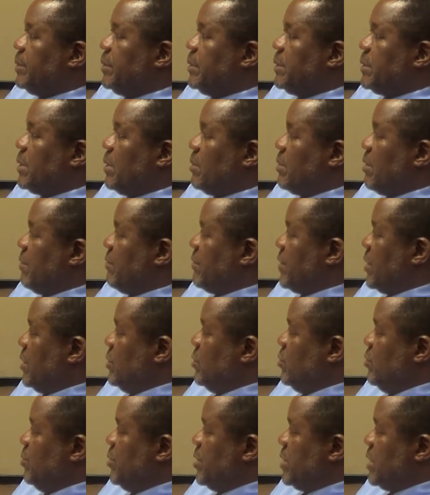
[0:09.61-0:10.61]
South African
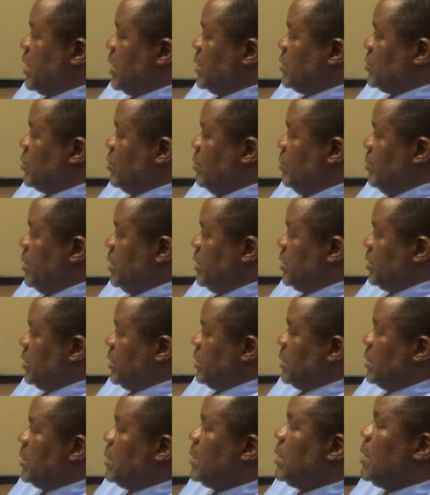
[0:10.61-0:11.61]
Human Rights Commission,